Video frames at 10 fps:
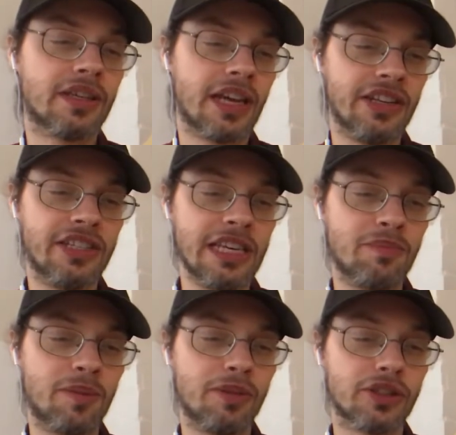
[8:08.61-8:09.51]
in deep
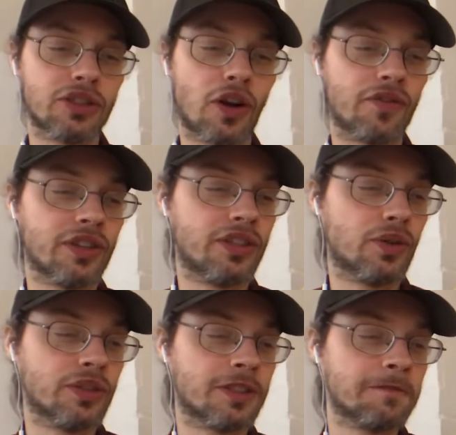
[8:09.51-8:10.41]
but softened
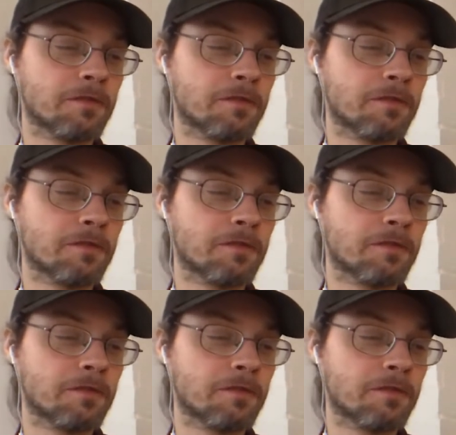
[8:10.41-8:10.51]
tones.